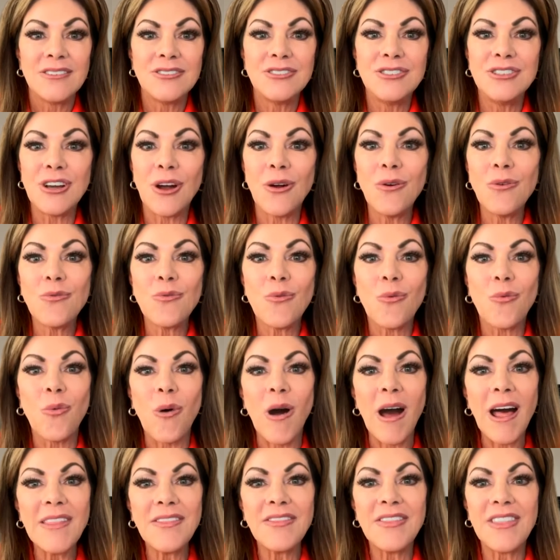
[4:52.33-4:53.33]
don't
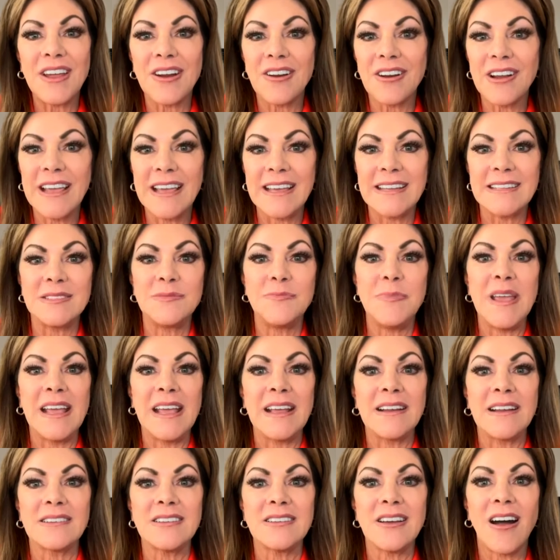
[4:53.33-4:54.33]
want their kids
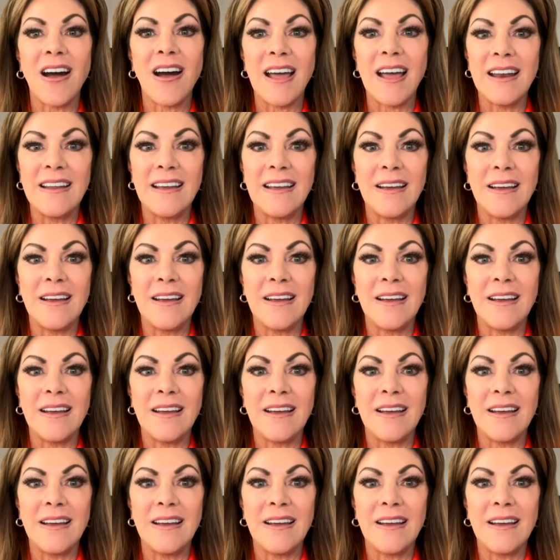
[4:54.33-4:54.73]
being taught